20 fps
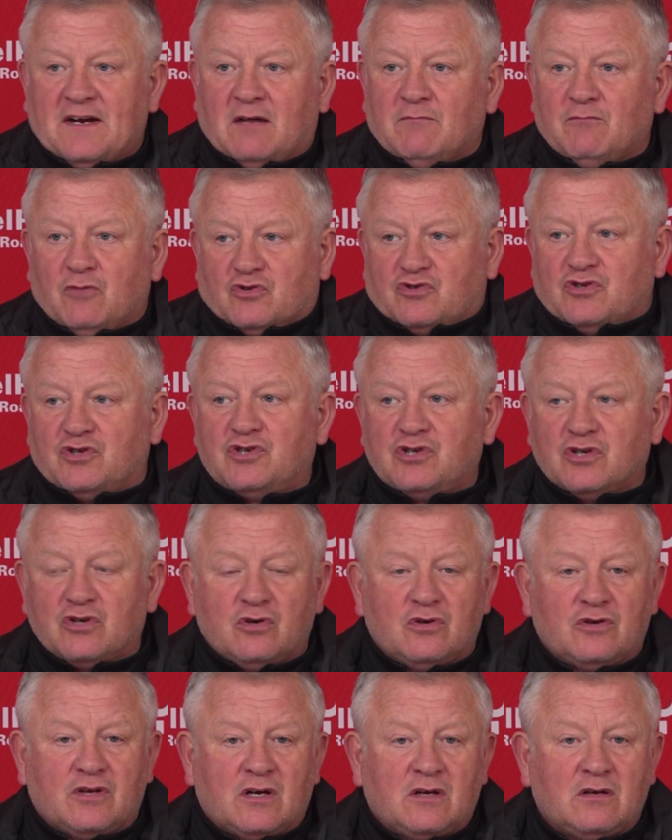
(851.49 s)
I'm not so
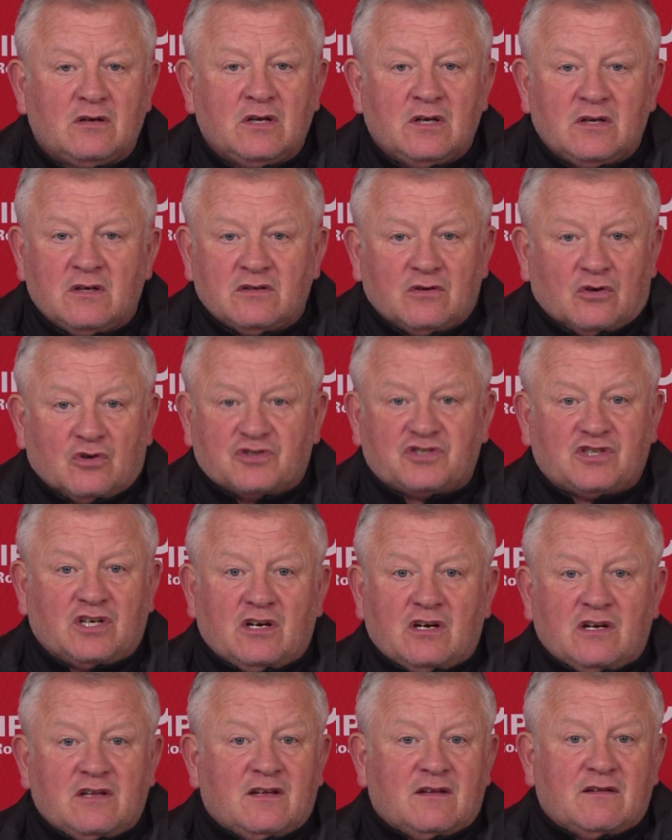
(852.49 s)
sure that or
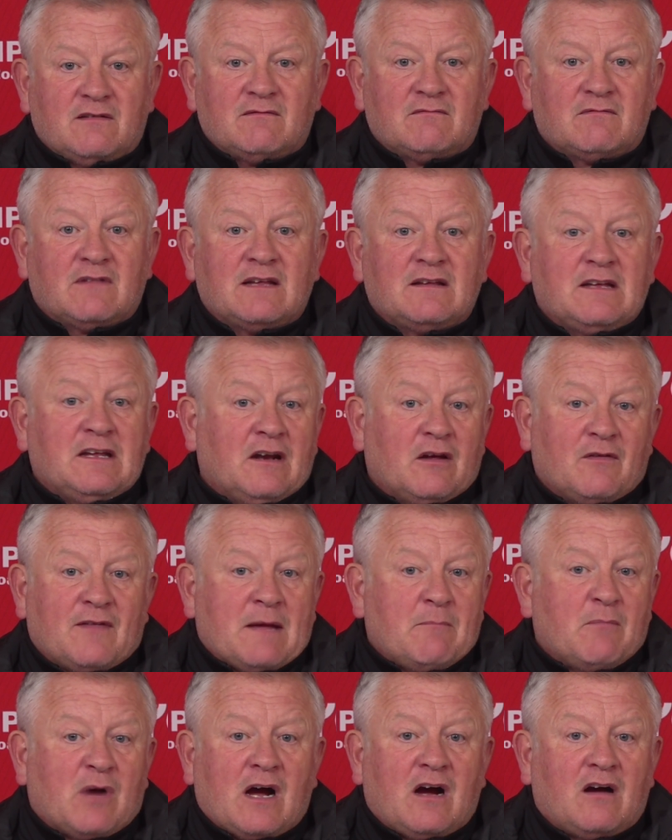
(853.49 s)
certain that you know
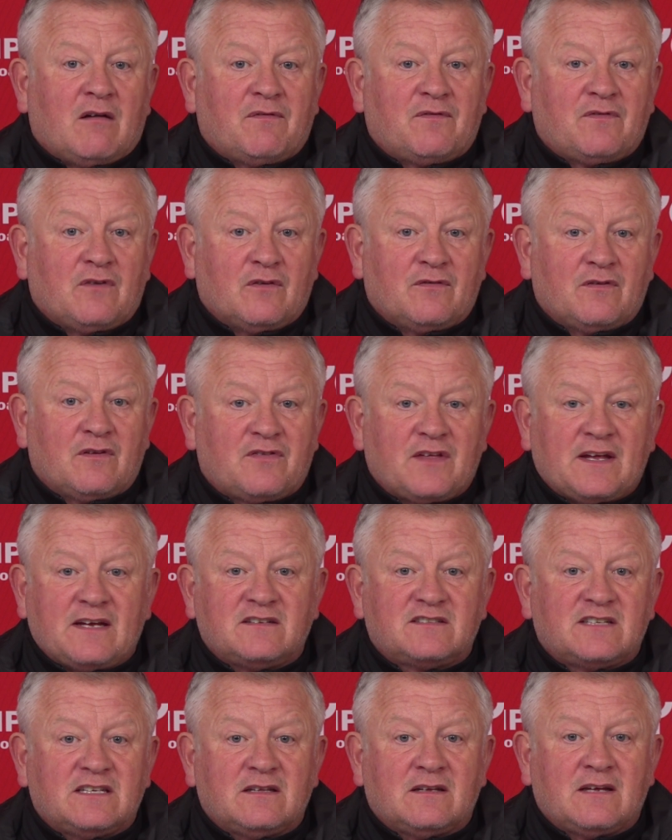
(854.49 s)
they might have other
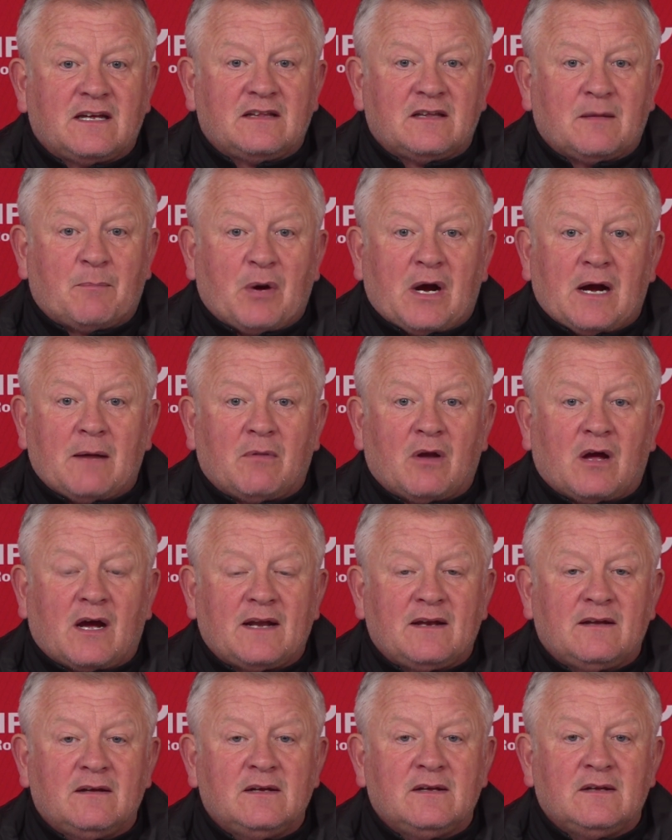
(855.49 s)
things in the
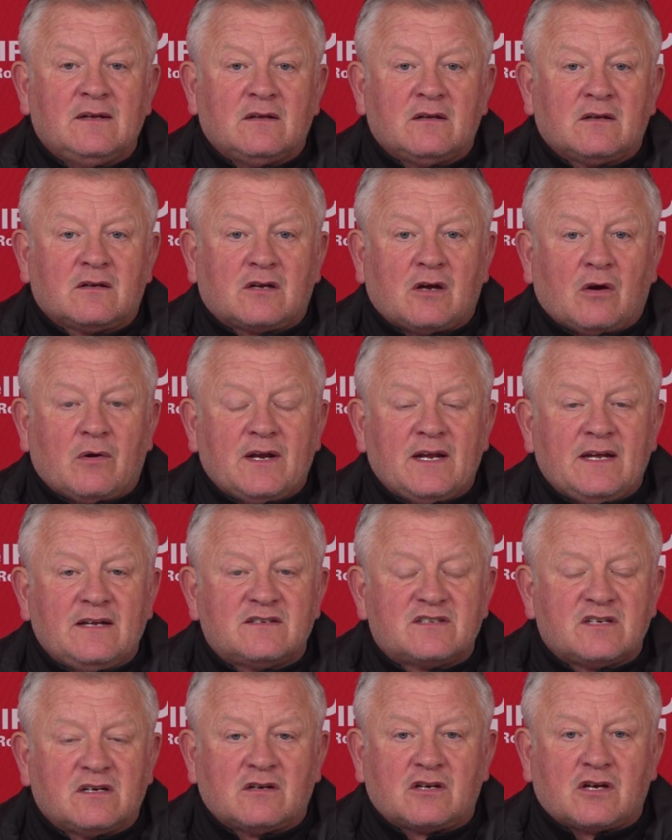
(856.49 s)
pipeline going
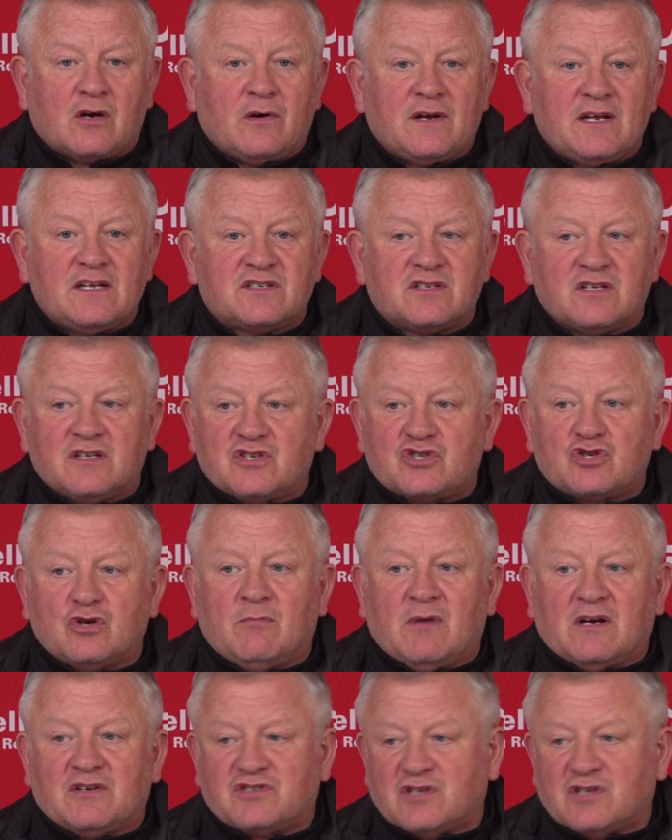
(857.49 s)
into the summer.